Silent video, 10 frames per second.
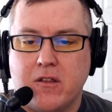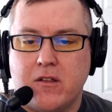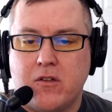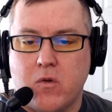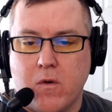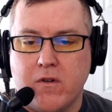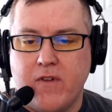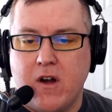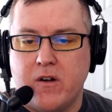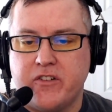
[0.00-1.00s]

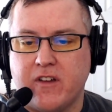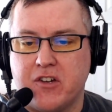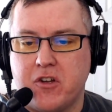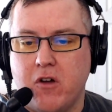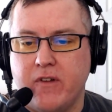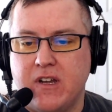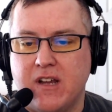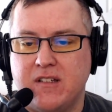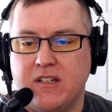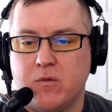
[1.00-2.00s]
coronavirus slash COVID
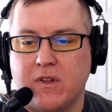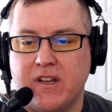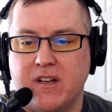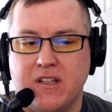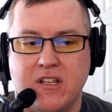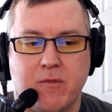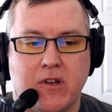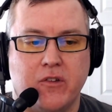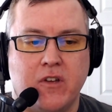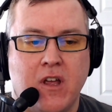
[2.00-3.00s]
19 related
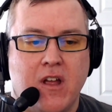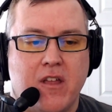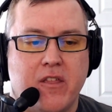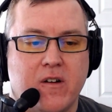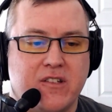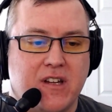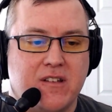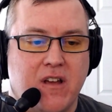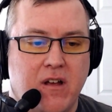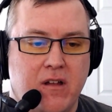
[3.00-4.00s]
emails. There is a
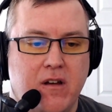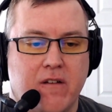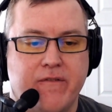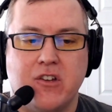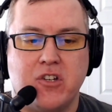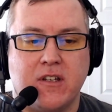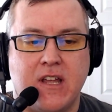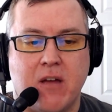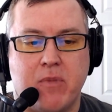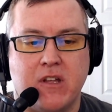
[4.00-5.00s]
ton of phishing
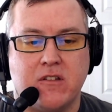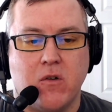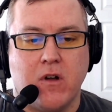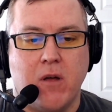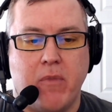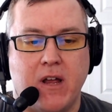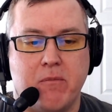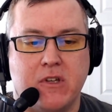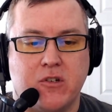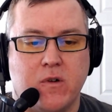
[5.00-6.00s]
campaigns going on by
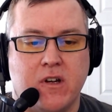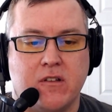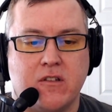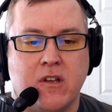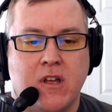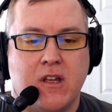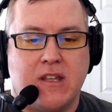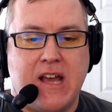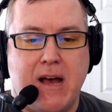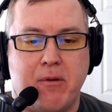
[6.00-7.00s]
miscreants
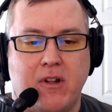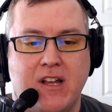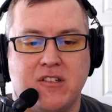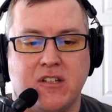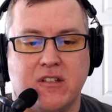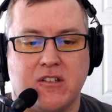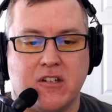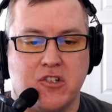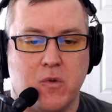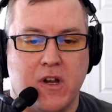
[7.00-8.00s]
capitalizing the
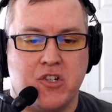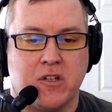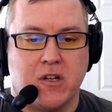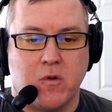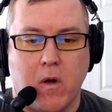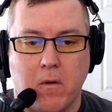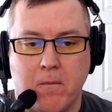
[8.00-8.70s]
situation, end quote.